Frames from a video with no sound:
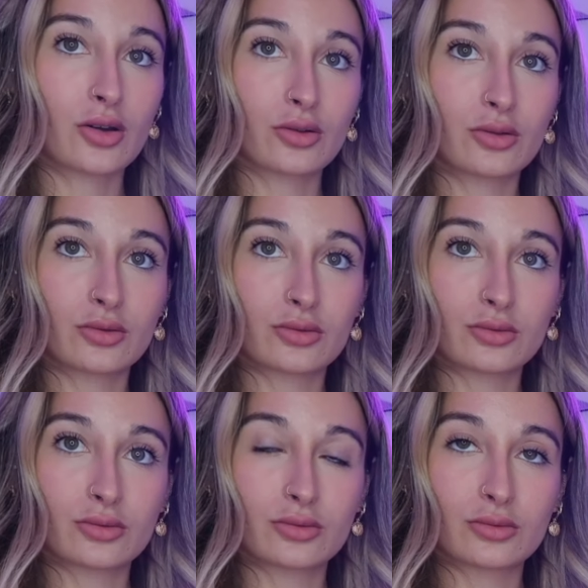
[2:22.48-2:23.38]

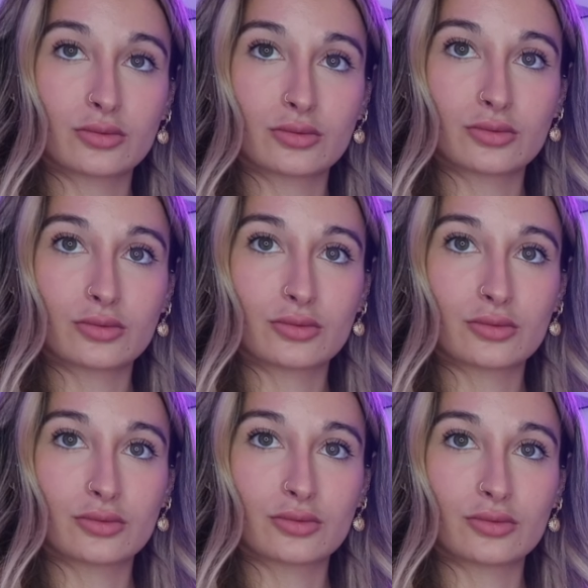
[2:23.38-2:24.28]

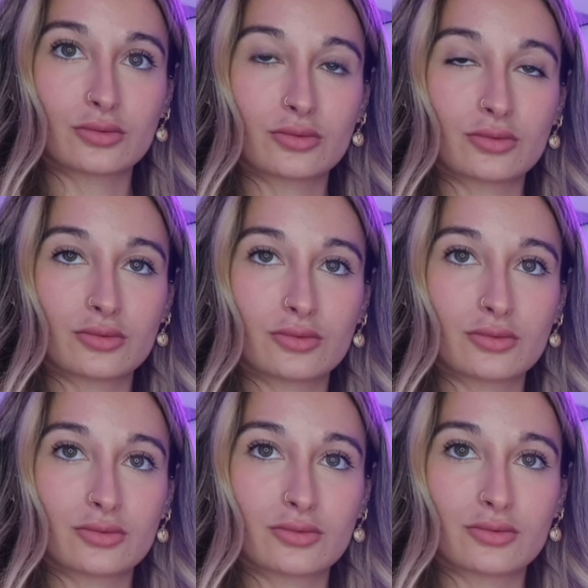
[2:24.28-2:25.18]

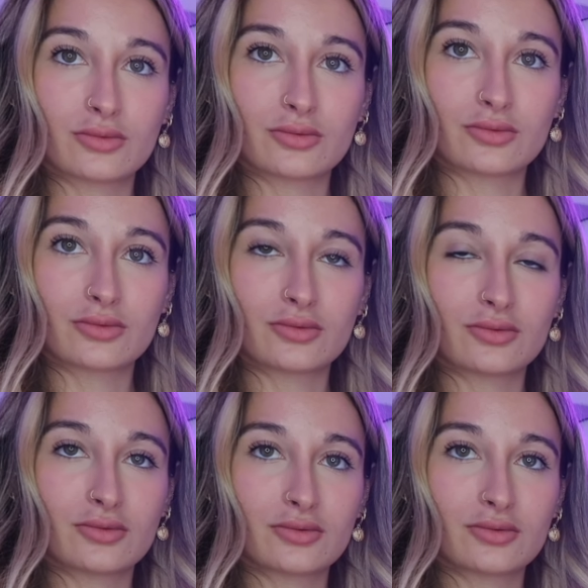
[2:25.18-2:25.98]
Nothing is said.